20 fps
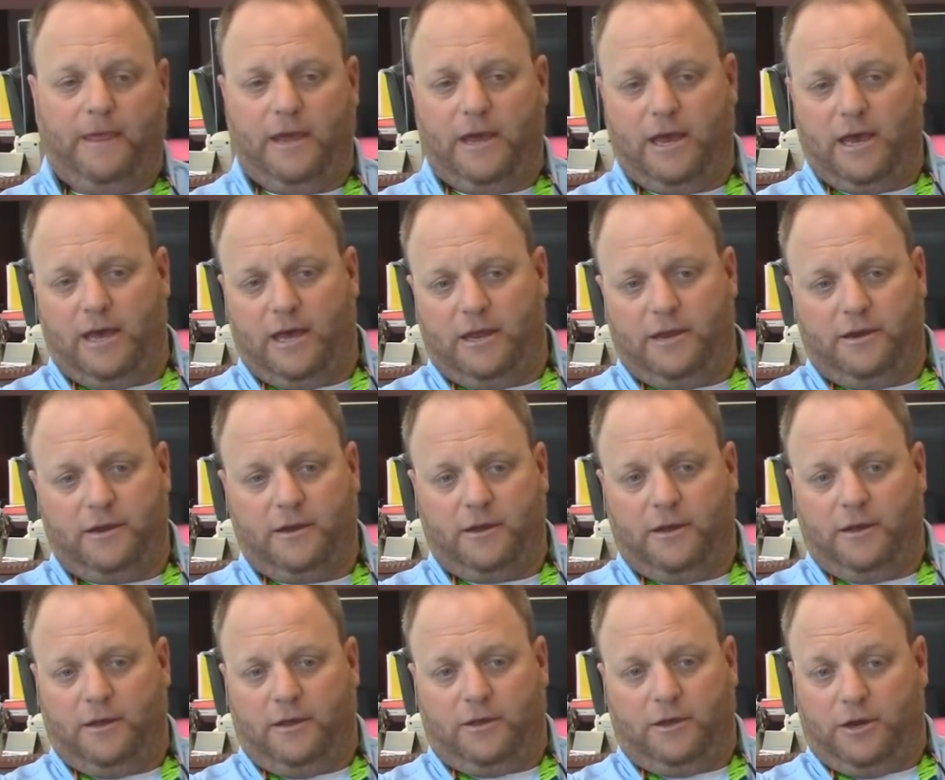And
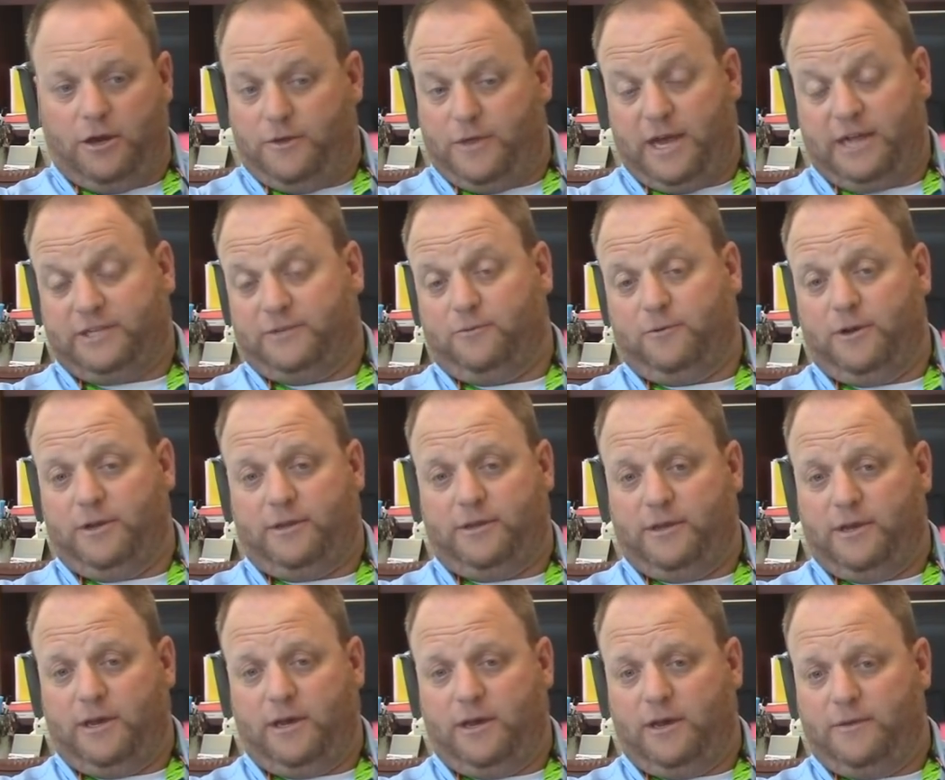you know, that's what
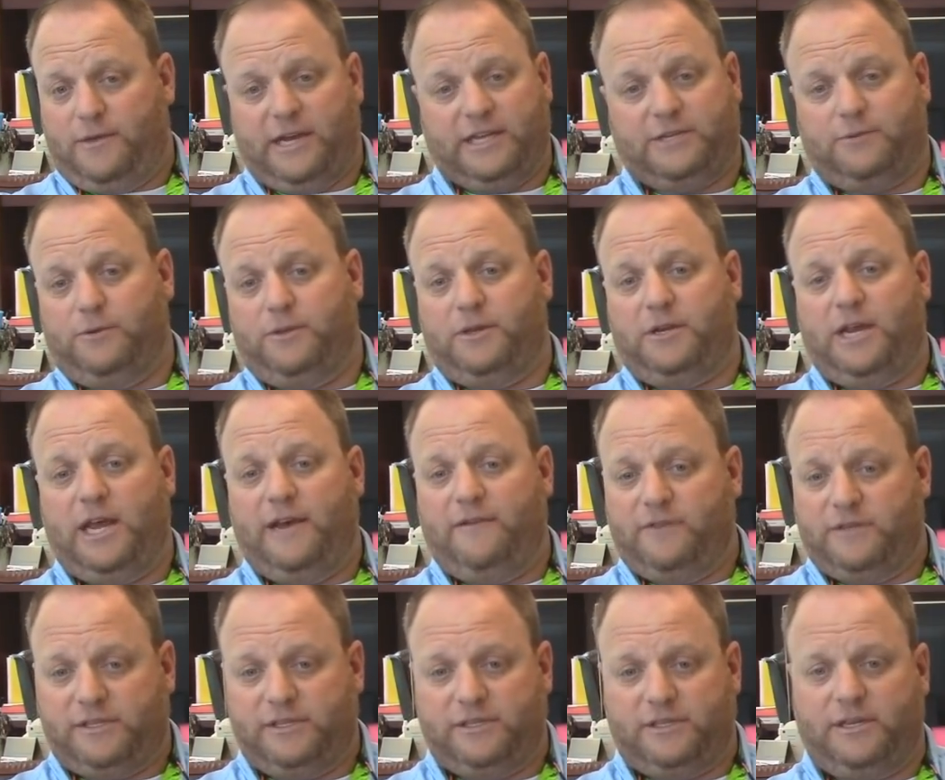the
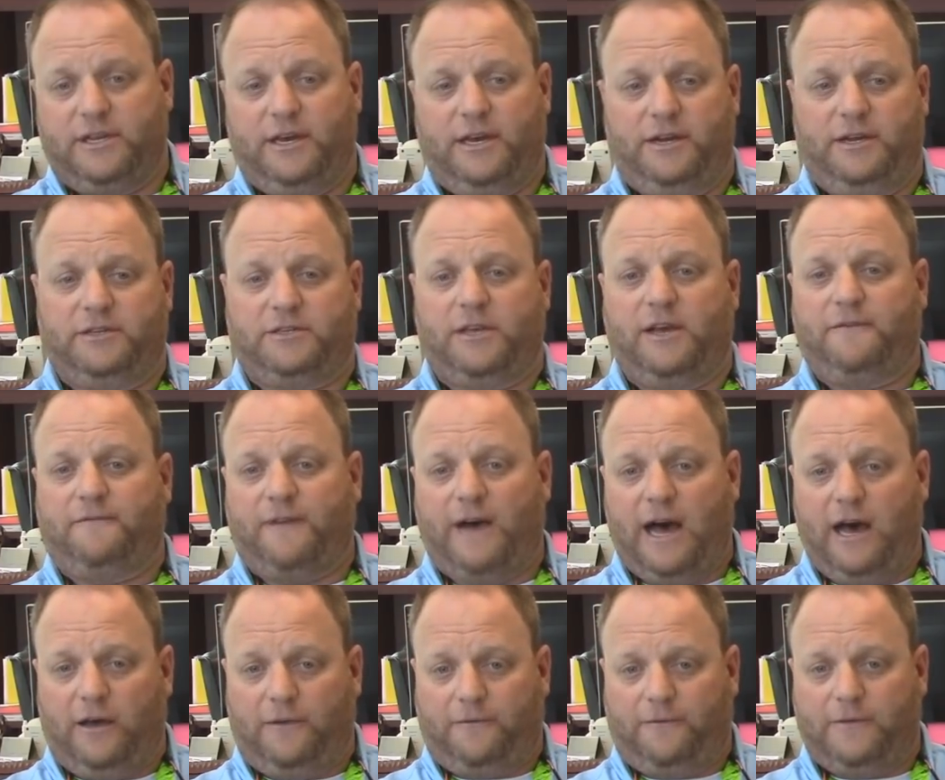Davises did, is they
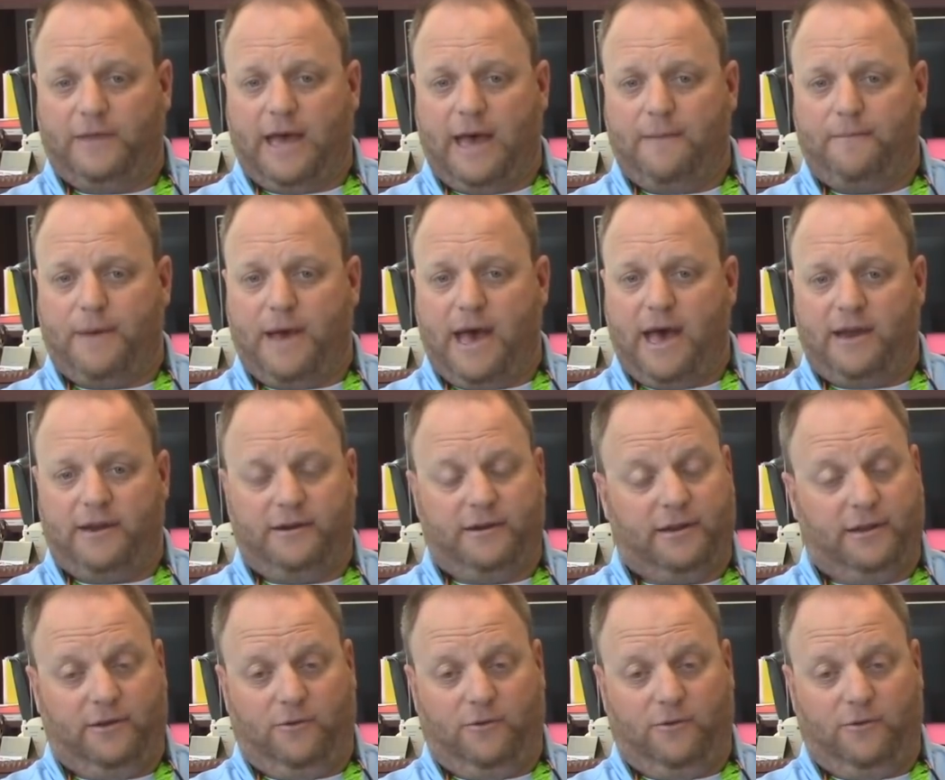filed for that patent.